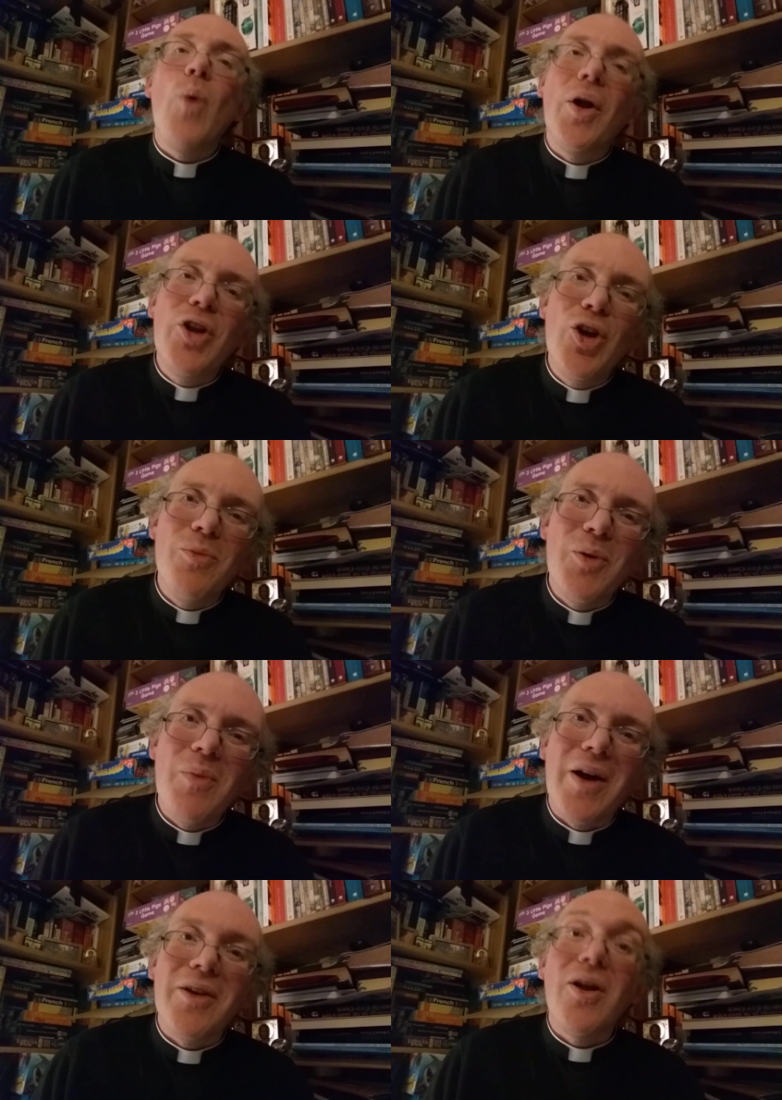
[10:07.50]
one human
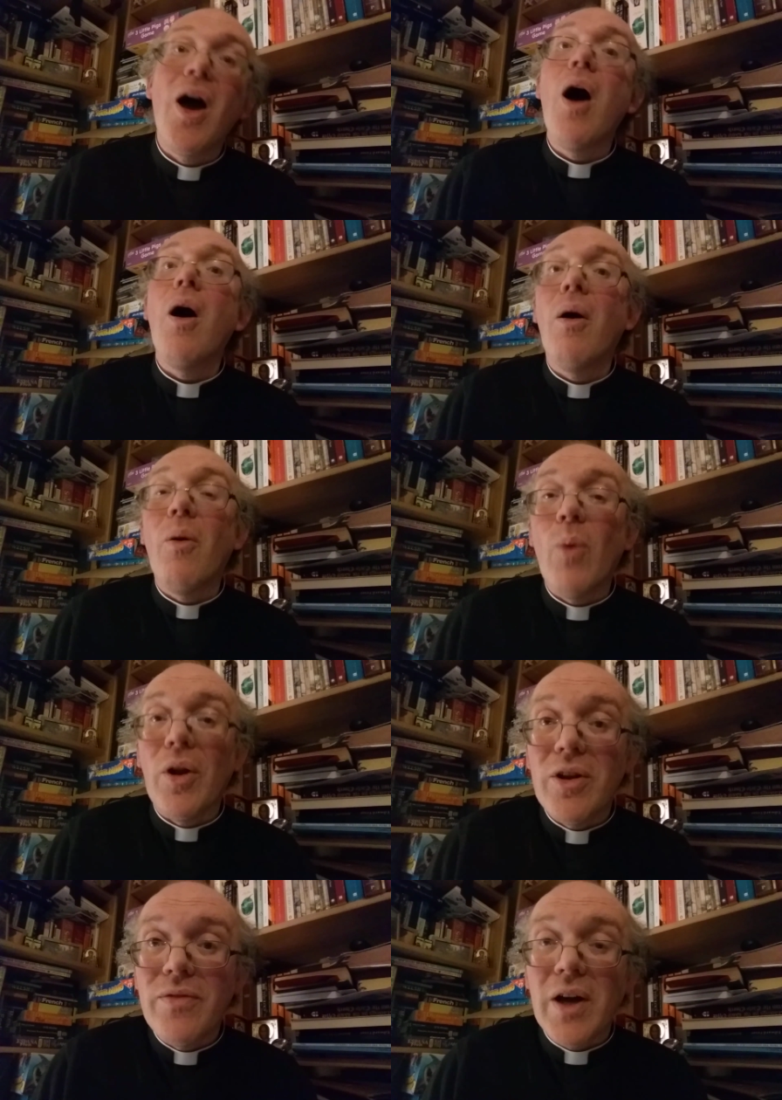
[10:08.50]
mind,
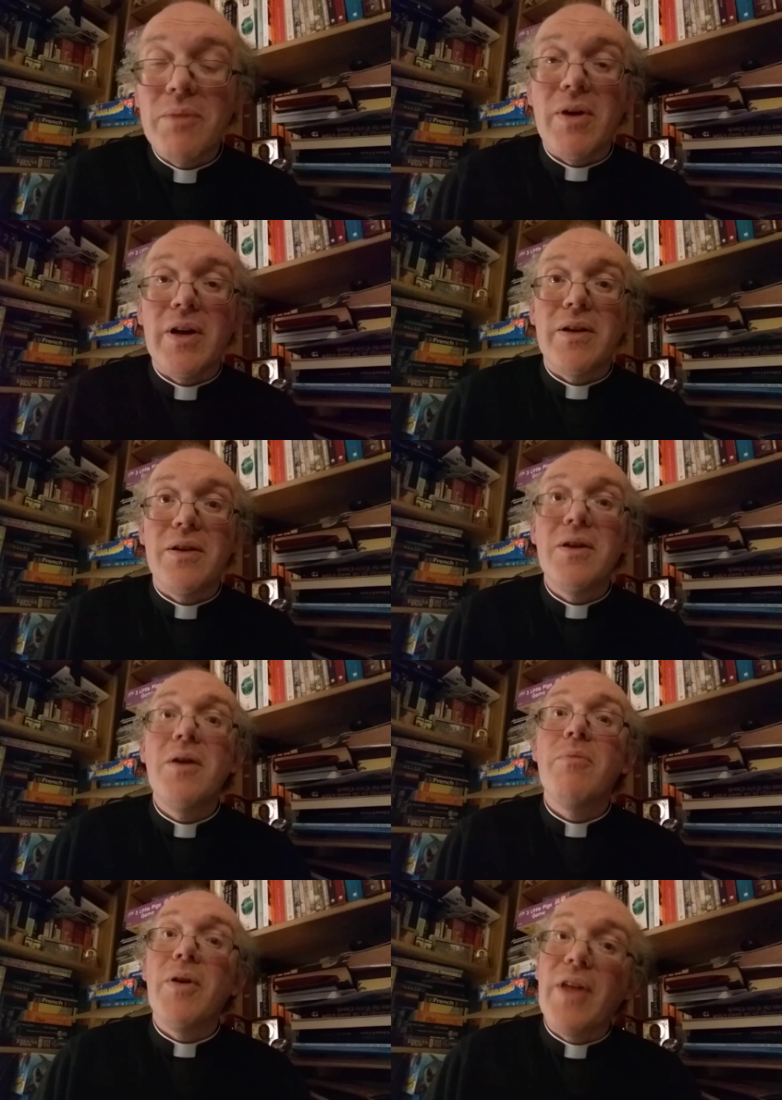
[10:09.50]
one divine mind,
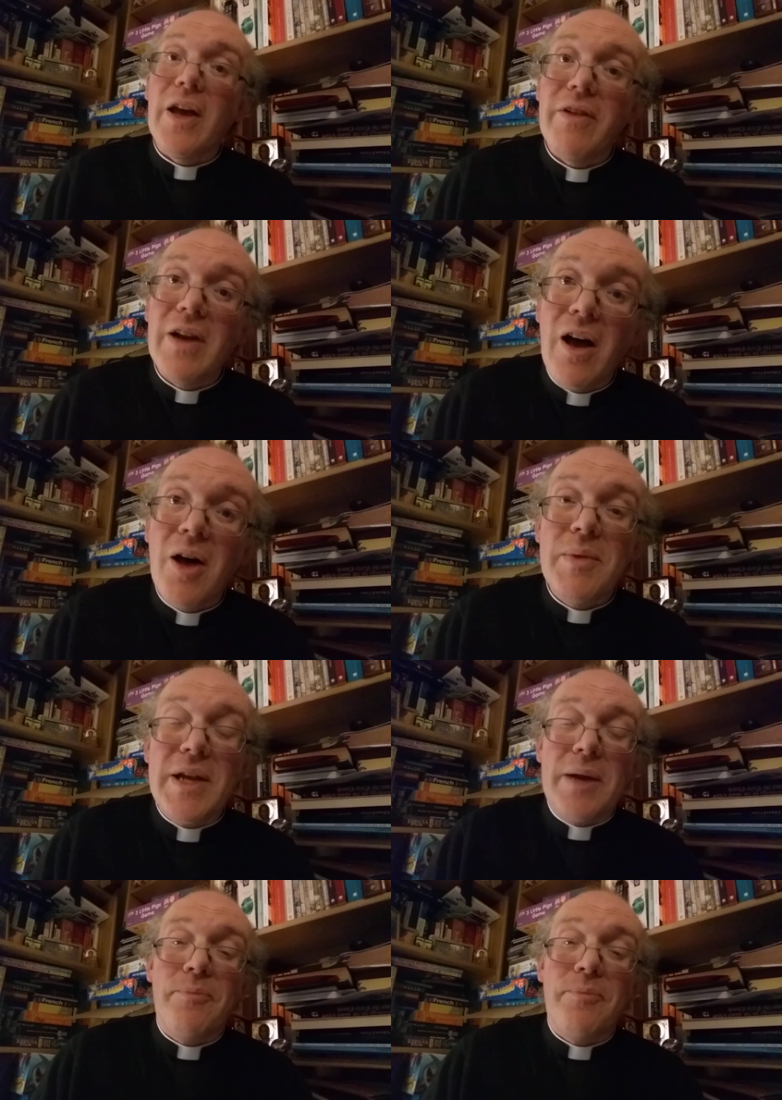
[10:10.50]
but they are in harmony.